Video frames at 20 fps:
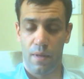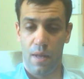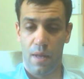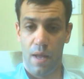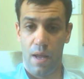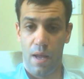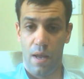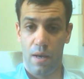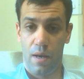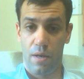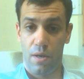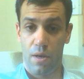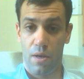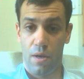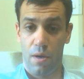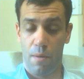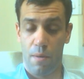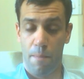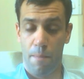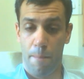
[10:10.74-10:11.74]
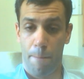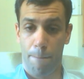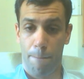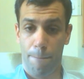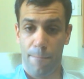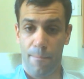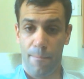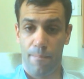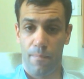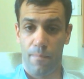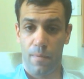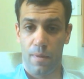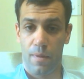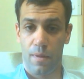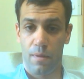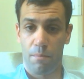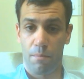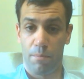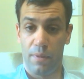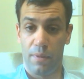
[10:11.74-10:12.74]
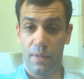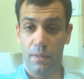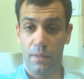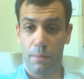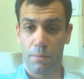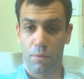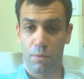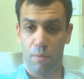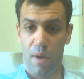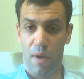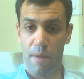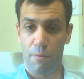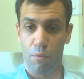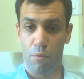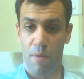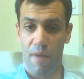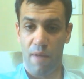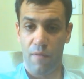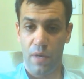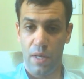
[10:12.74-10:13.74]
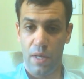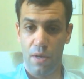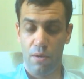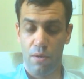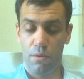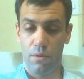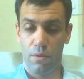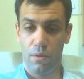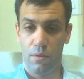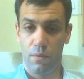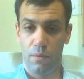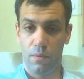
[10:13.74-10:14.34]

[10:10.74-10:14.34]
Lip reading: and please subscribe to my videos.